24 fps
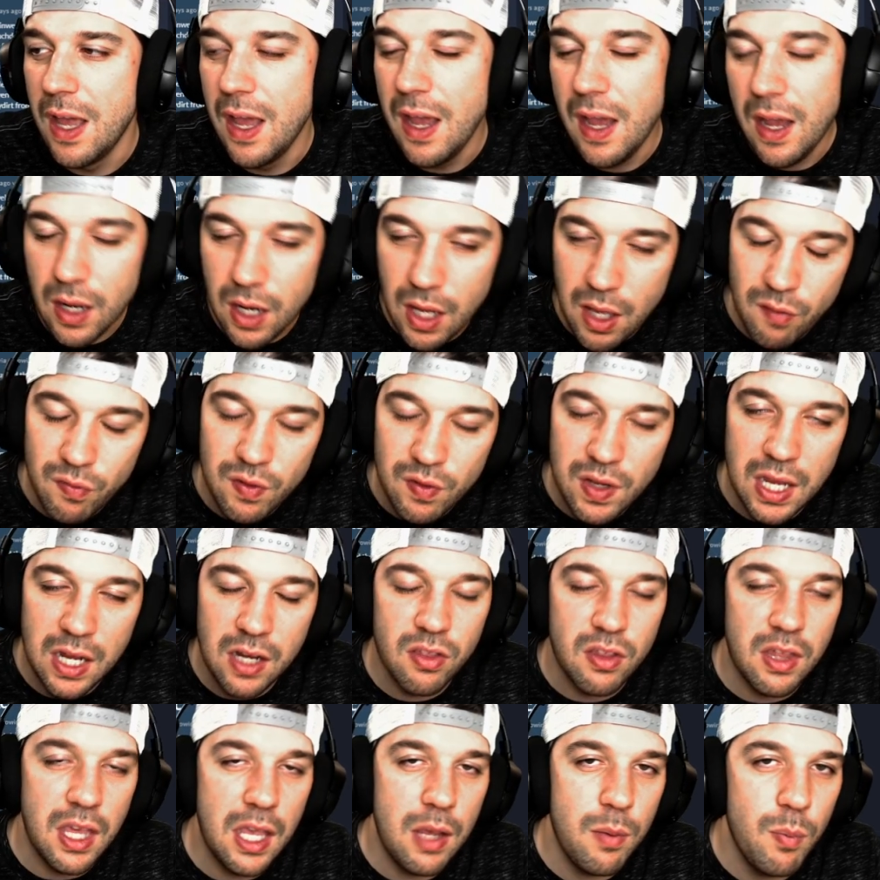And I have Kenneth
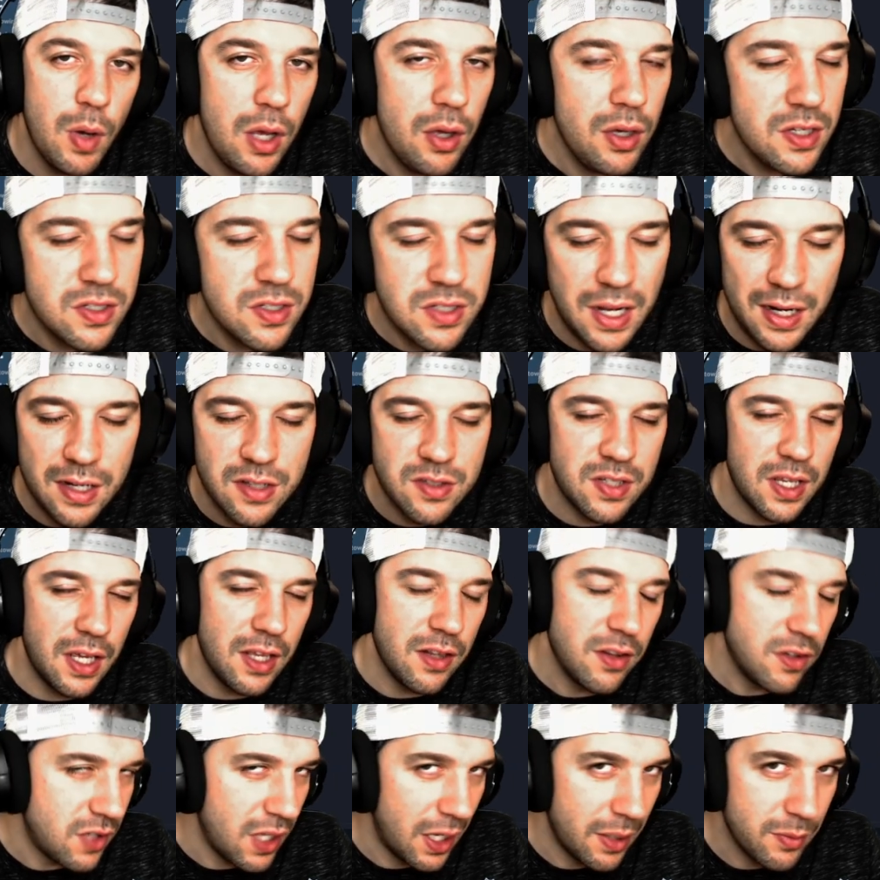Gainwell. He's not inside the
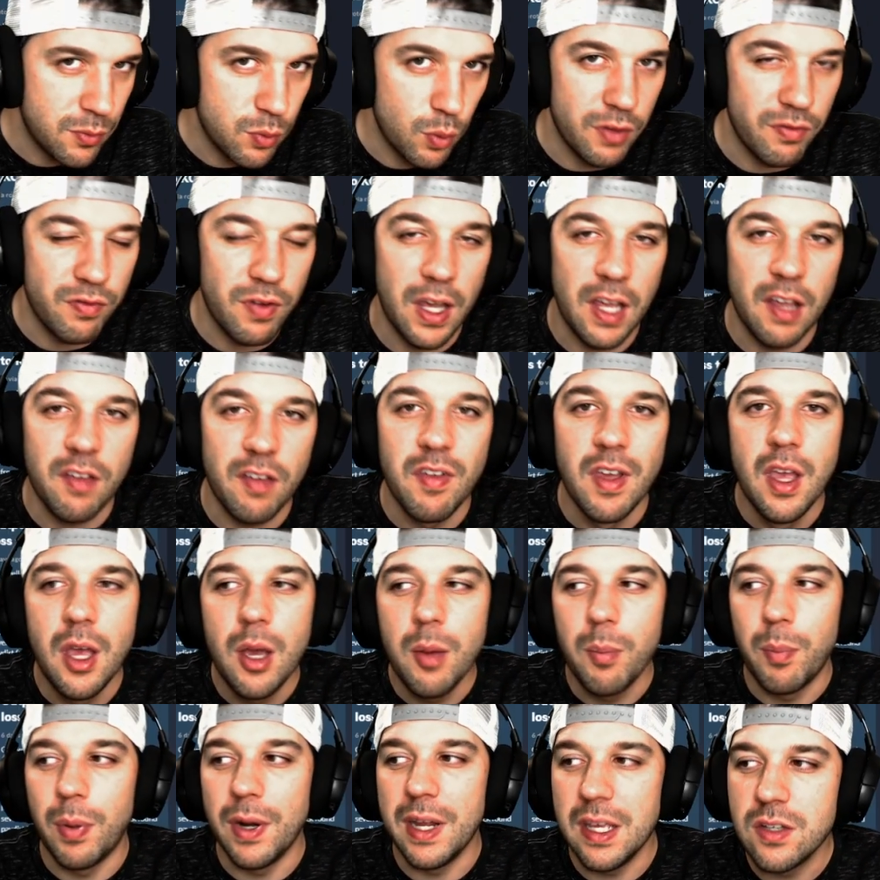top 25,
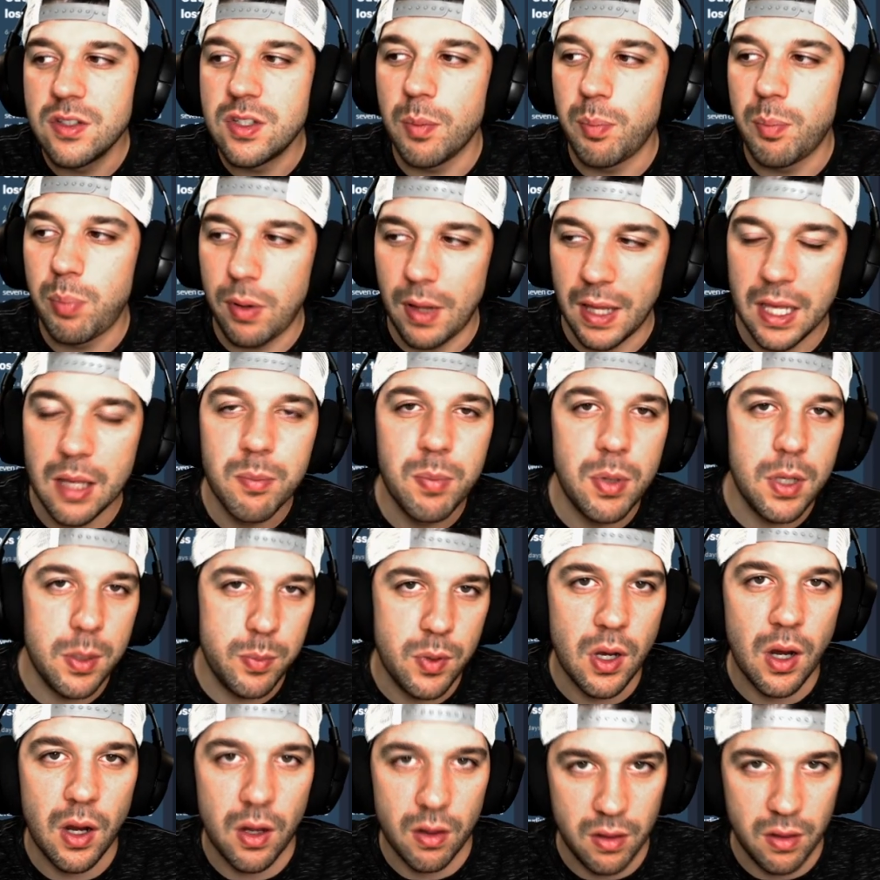but he is a play in
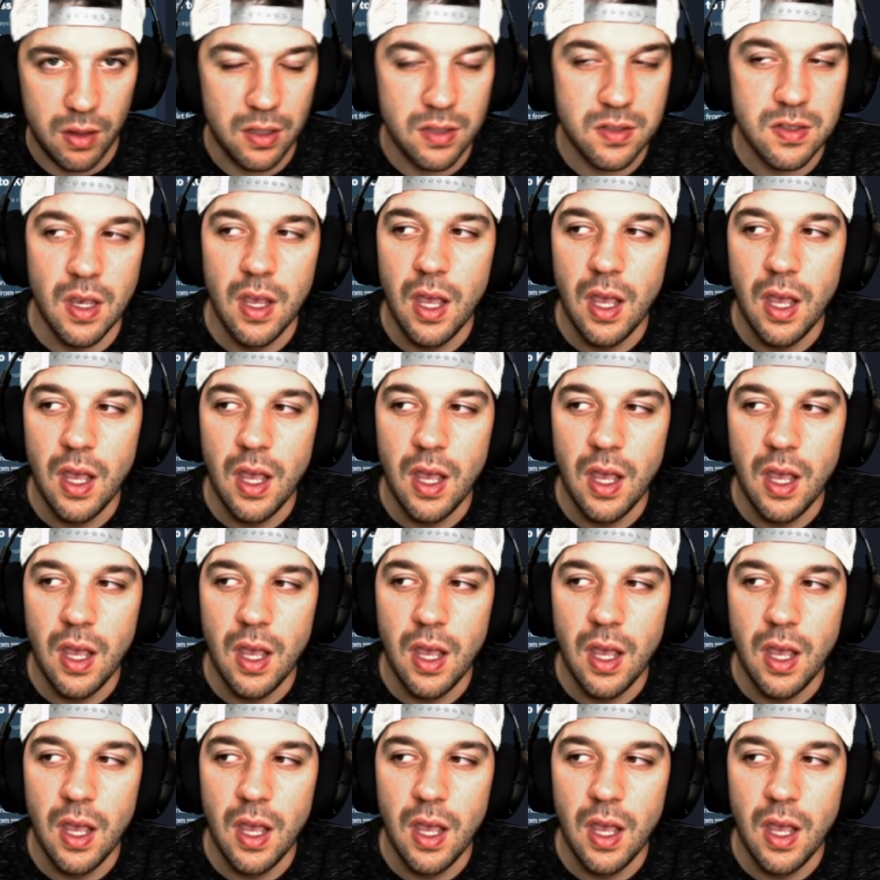PPR leagues.